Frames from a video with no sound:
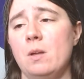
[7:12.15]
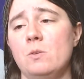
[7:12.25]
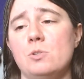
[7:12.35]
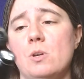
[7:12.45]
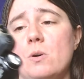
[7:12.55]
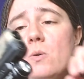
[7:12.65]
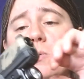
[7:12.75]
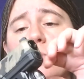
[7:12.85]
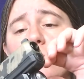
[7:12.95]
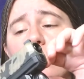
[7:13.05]

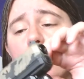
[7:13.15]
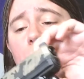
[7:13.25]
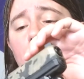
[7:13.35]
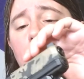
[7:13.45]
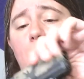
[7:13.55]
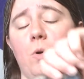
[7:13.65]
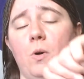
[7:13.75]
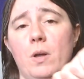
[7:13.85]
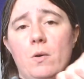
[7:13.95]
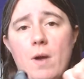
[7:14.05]
So, we'll go
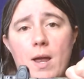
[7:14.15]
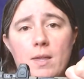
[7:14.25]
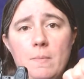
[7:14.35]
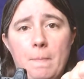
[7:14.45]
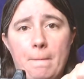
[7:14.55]
ahead and rack it.